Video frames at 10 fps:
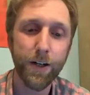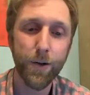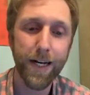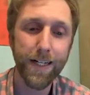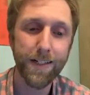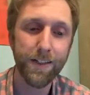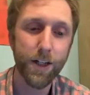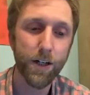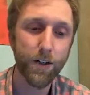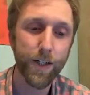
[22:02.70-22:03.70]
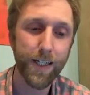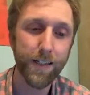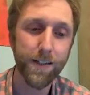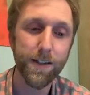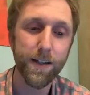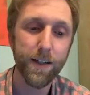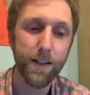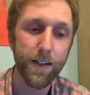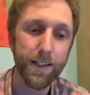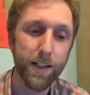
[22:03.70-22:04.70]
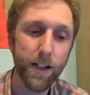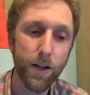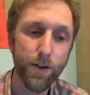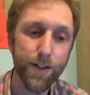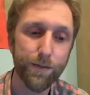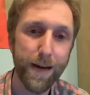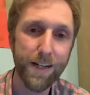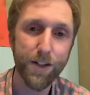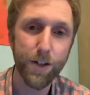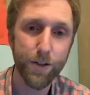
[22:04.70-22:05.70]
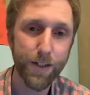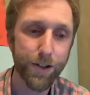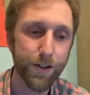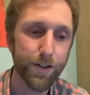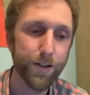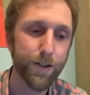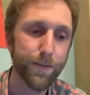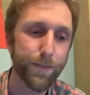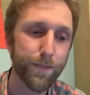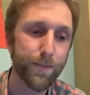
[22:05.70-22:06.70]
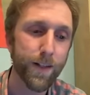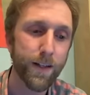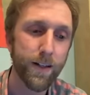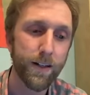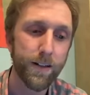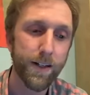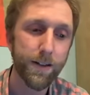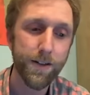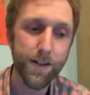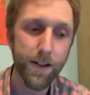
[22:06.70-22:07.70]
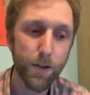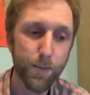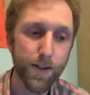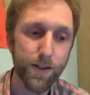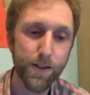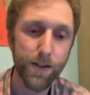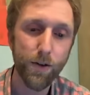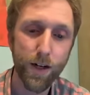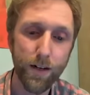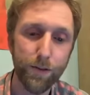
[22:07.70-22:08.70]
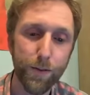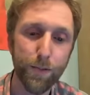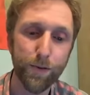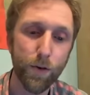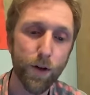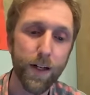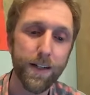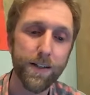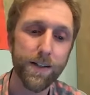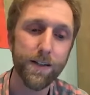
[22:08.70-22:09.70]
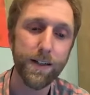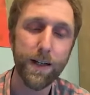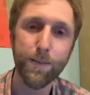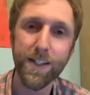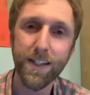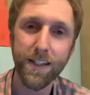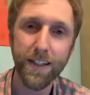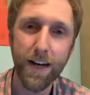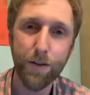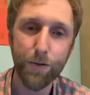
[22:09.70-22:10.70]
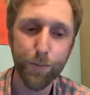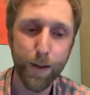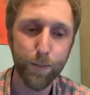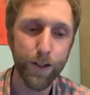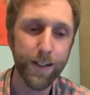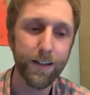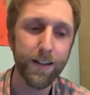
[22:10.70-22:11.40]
grays and dark greens, like the cloaks of magic creatures. The hill slopes snow-covered before us, and I'm seeing now through memory